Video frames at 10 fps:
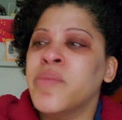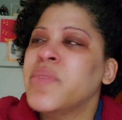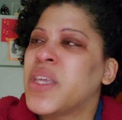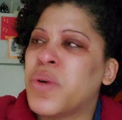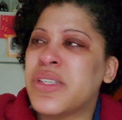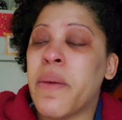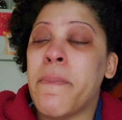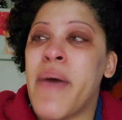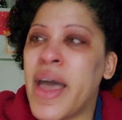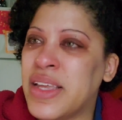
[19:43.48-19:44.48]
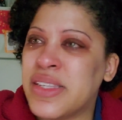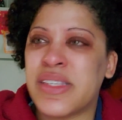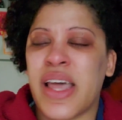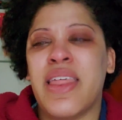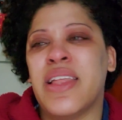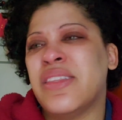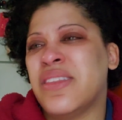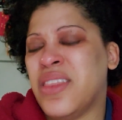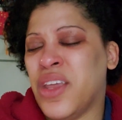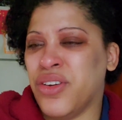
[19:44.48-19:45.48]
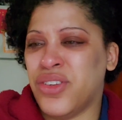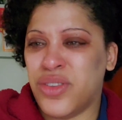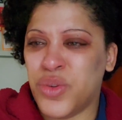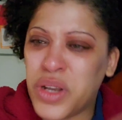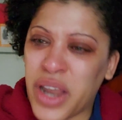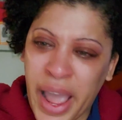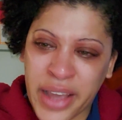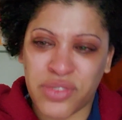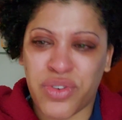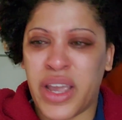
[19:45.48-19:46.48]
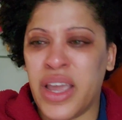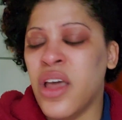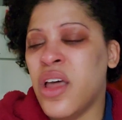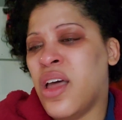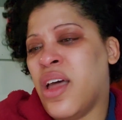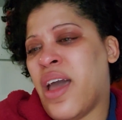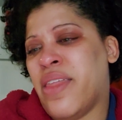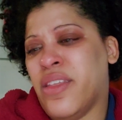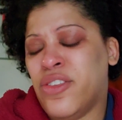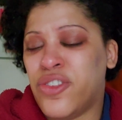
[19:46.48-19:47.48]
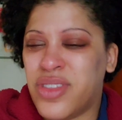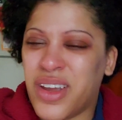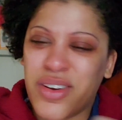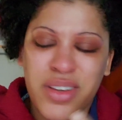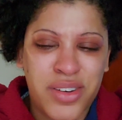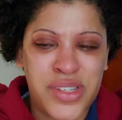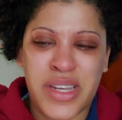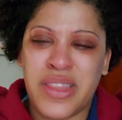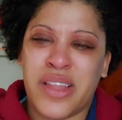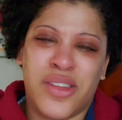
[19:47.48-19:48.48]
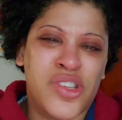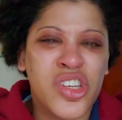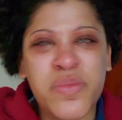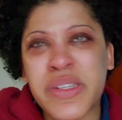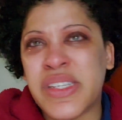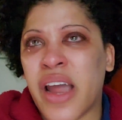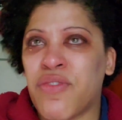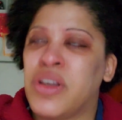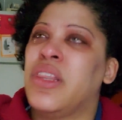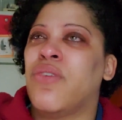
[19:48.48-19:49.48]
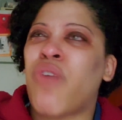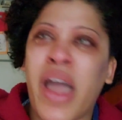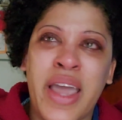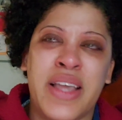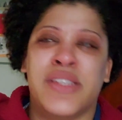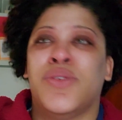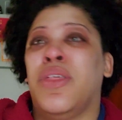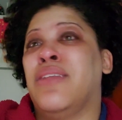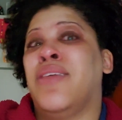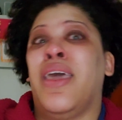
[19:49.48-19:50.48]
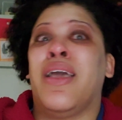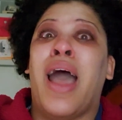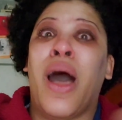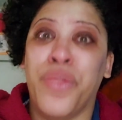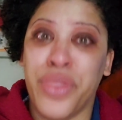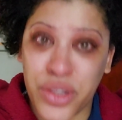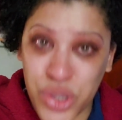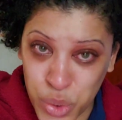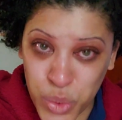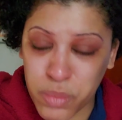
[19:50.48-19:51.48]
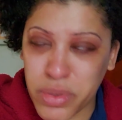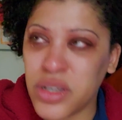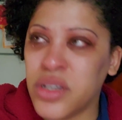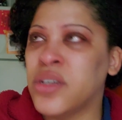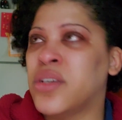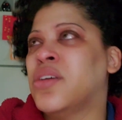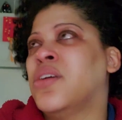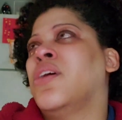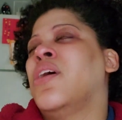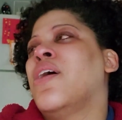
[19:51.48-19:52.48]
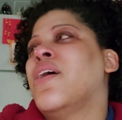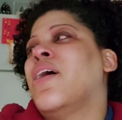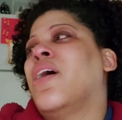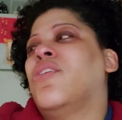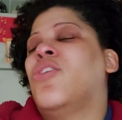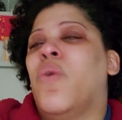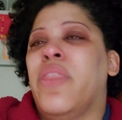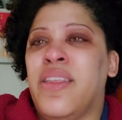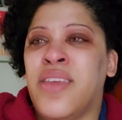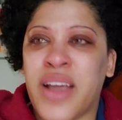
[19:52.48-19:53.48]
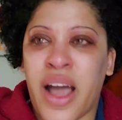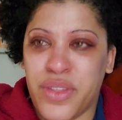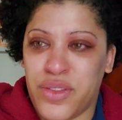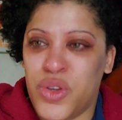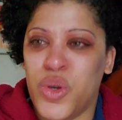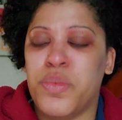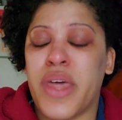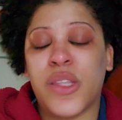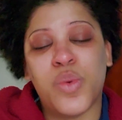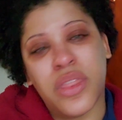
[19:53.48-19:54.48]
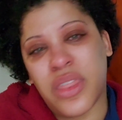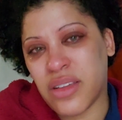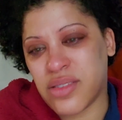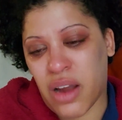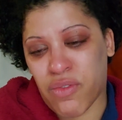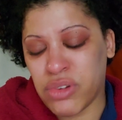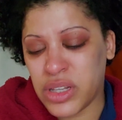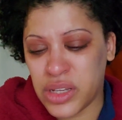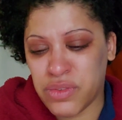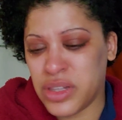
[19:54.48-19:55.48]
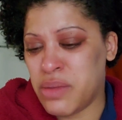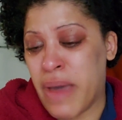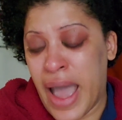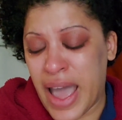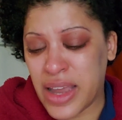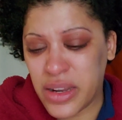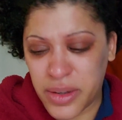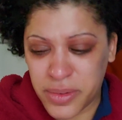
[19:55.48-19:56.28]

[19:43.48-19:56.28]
it was a mess. And then they're doing an x-ray, and they're seeing that the tube is not really right, and so they take out the tube, So when they took out the tube, that's when things got really, really bad.